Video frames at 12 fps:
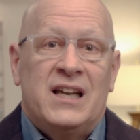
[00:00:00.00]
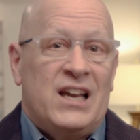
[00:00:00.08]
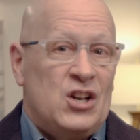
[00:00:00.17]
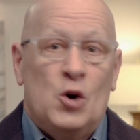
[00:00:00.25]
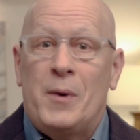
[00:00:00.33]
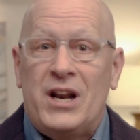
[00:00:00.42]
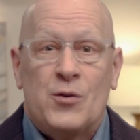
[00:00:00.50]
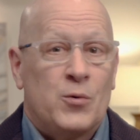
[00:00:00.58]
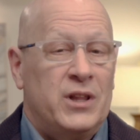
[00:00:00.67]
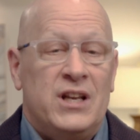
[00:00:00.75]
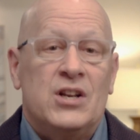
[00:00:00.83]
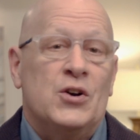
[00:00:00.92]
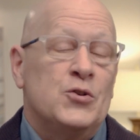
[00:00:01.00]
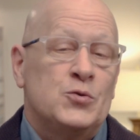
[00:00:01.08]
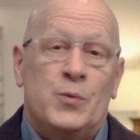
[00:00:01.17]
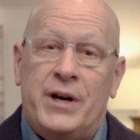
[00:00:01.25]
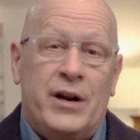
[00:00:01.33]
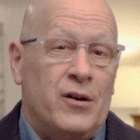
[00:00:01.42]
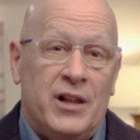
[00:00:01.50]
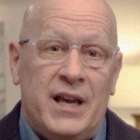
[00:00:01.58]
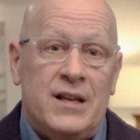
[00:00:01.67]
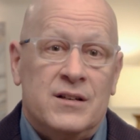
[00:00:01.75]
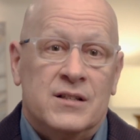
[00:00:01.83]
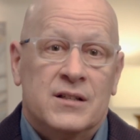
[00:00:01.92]
And nobody really knows when it'll
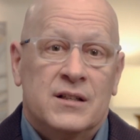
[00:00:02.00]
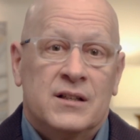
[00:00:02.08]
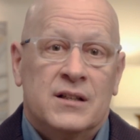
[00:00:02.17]
end.